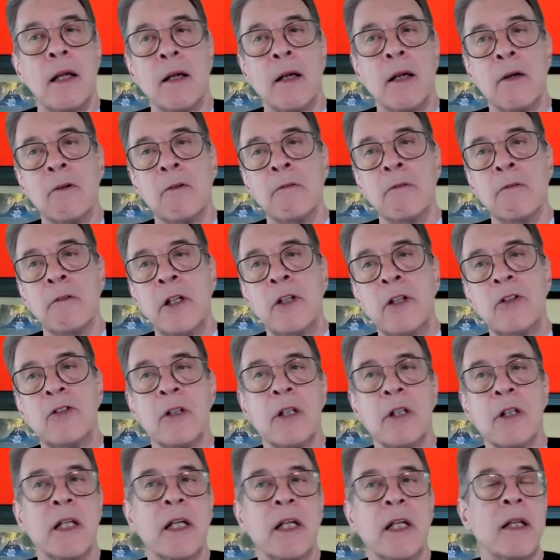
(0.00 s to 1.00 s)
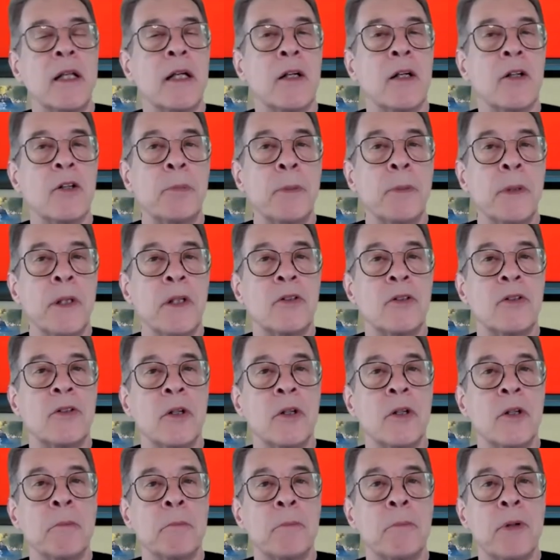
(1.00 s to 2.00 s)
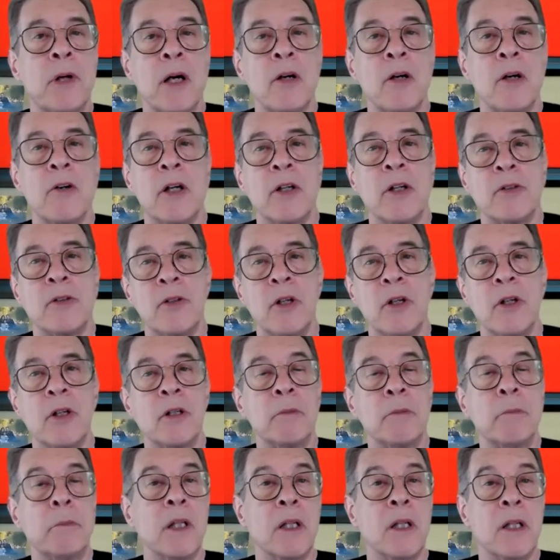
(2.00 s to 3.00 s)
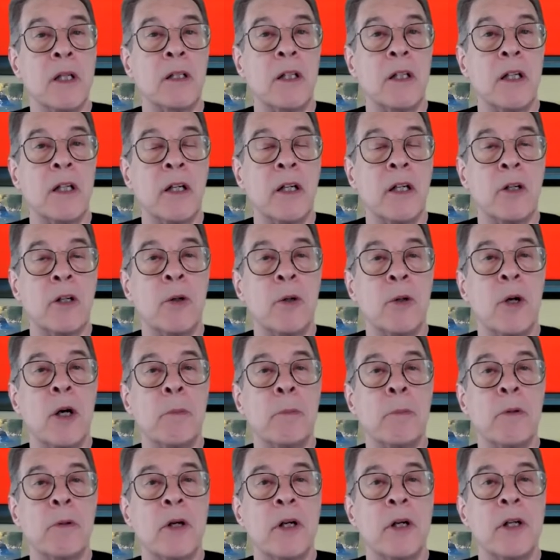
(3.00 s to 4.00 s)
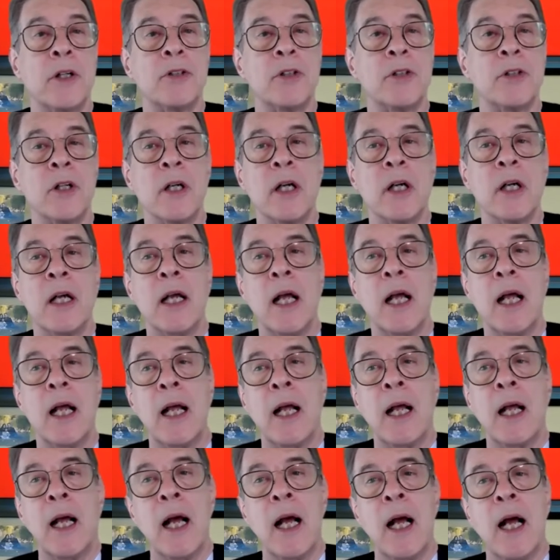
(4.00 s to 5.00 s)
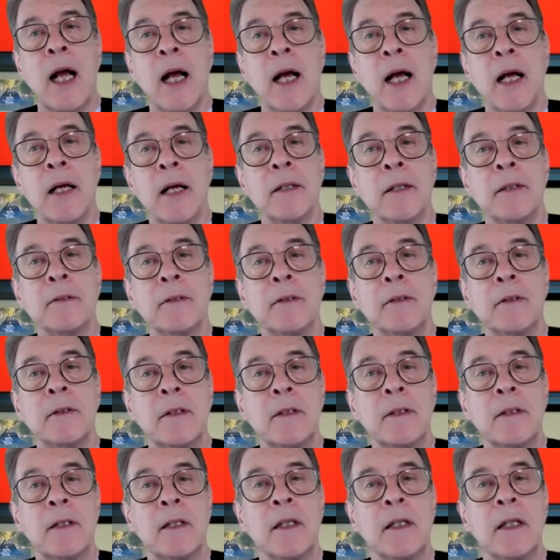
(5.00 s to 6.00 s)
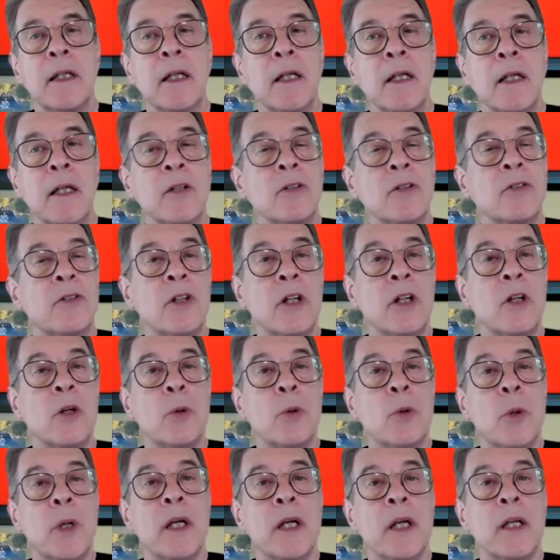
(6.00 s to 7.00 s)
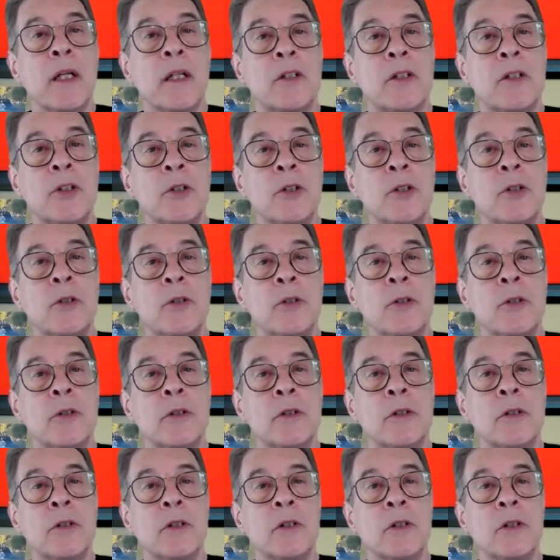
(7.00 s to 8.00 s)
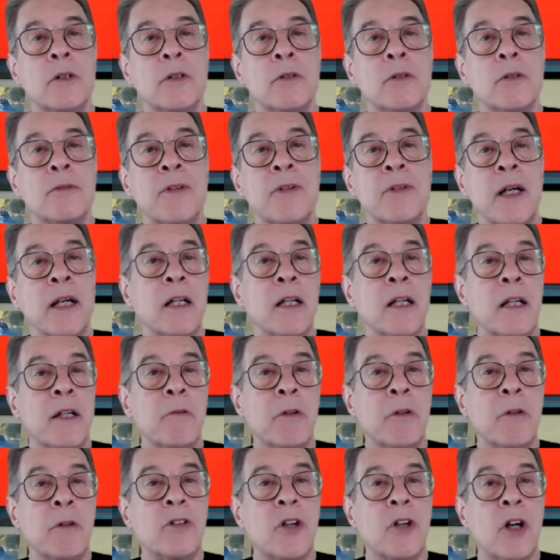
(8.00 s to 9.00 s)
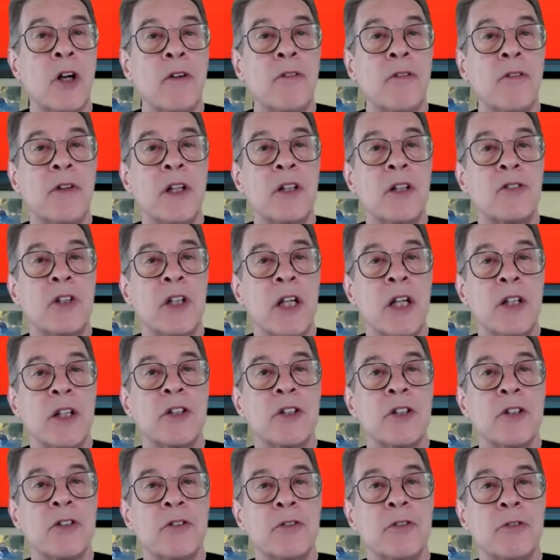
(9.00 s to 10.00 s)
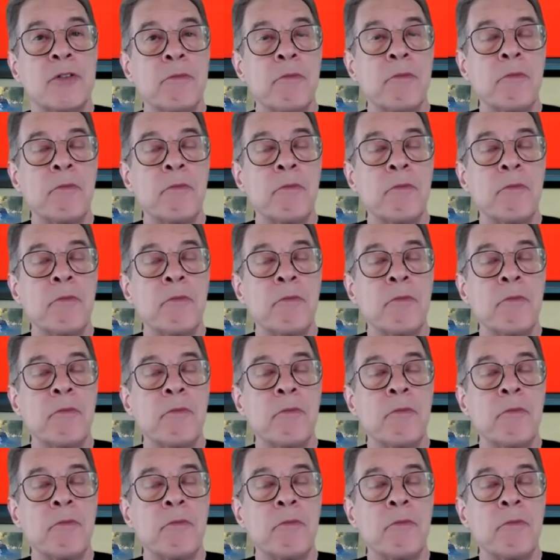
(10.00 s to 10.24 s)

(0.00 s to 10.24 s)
recently there's been some progress on military cooperation. Uh, is there a way to finally resolve these tensions?